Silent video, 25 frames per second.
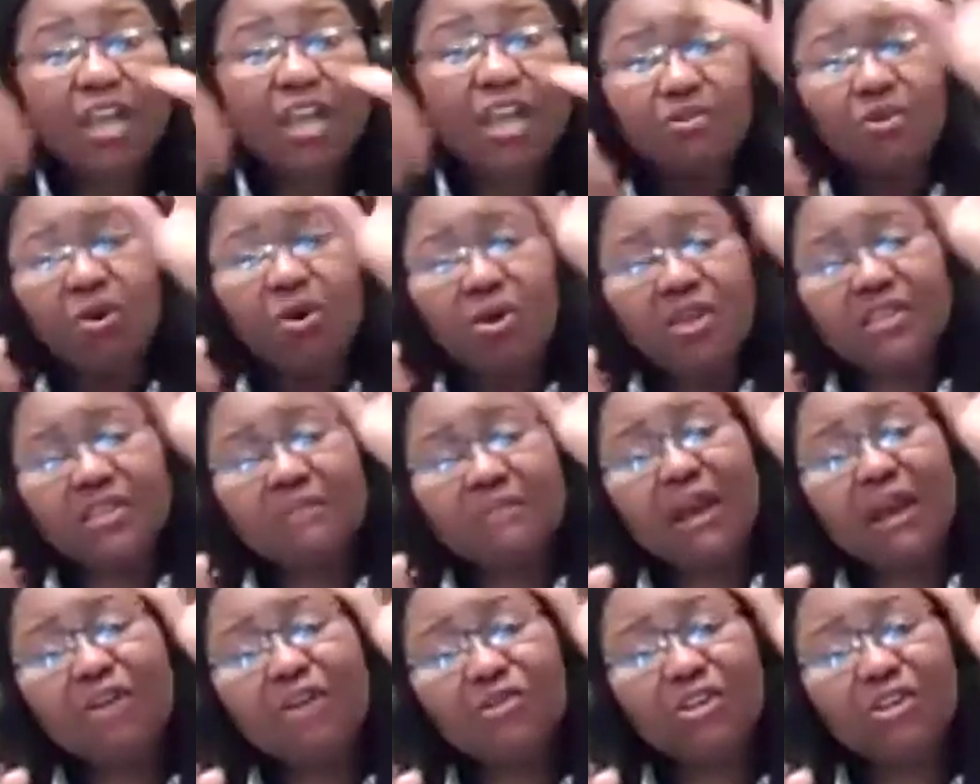When
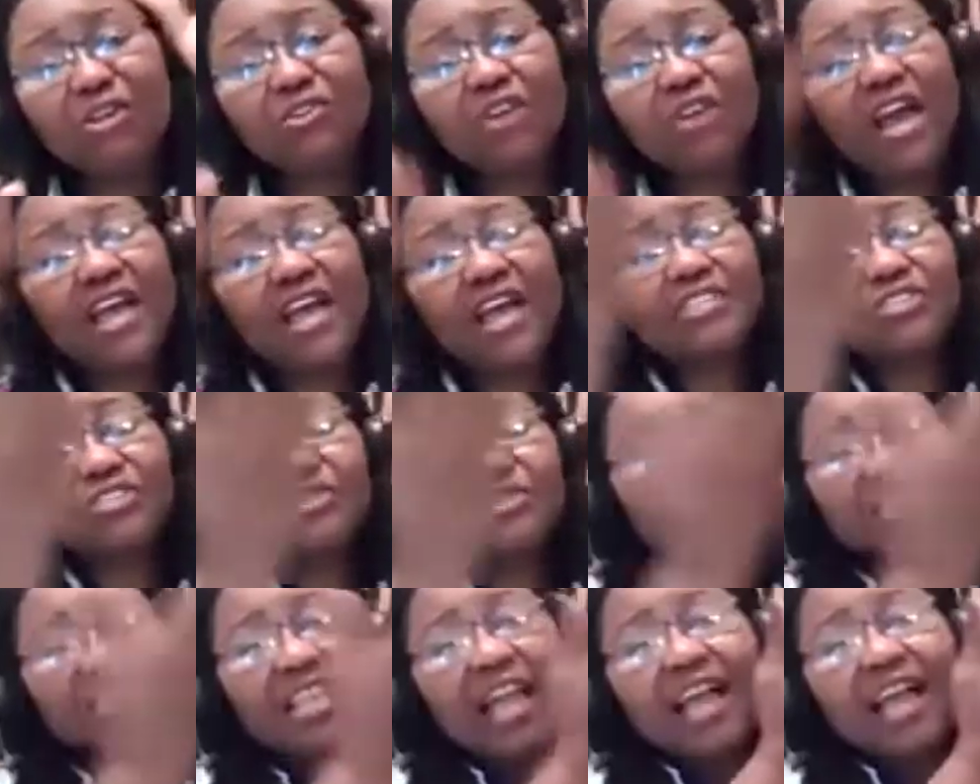you hold the mango in
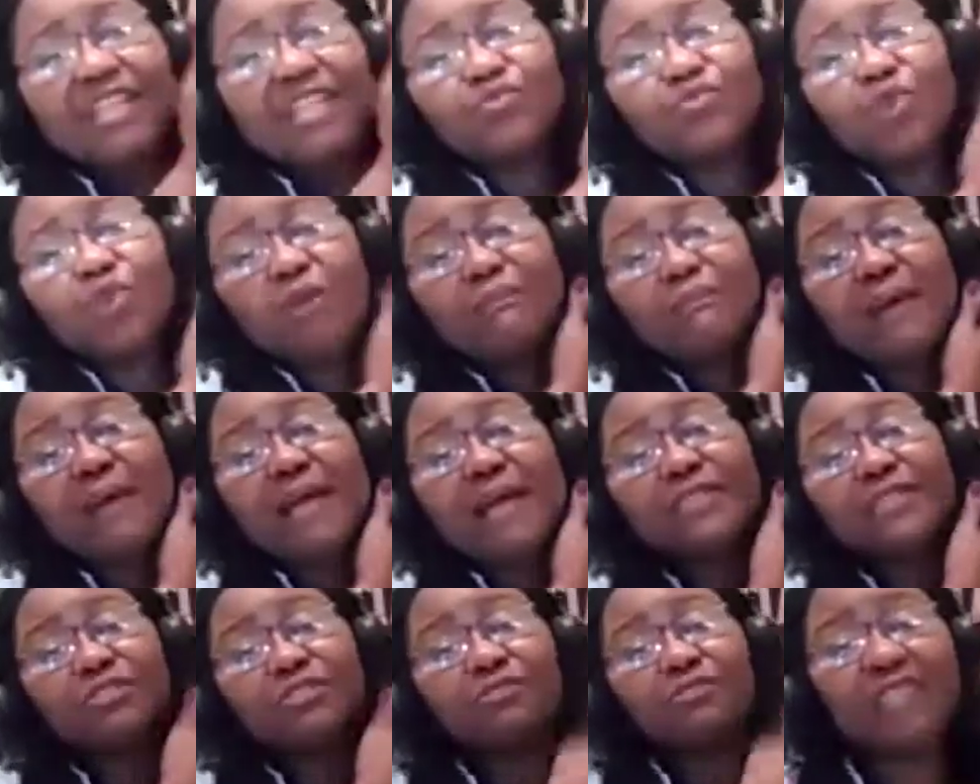your hand, you
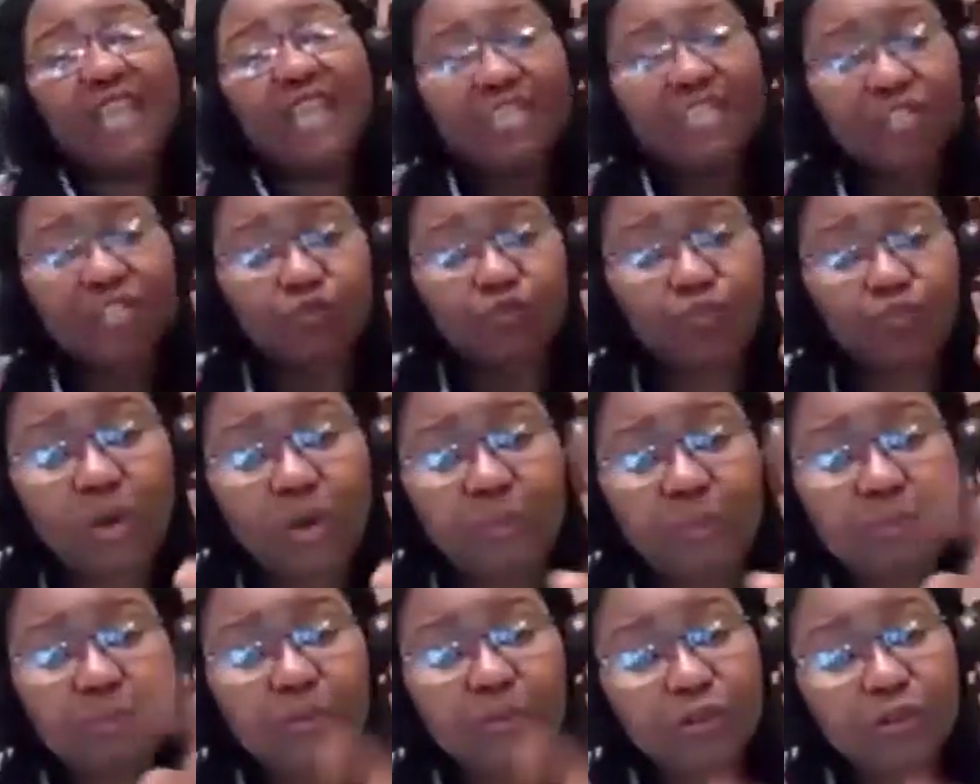slice one part
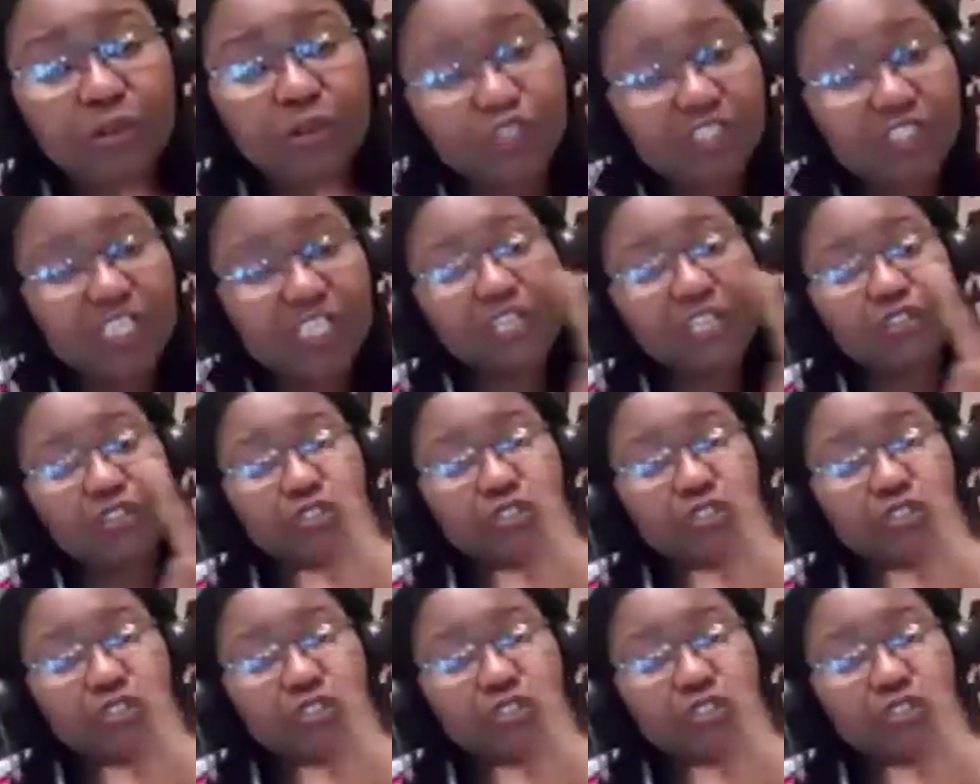of that one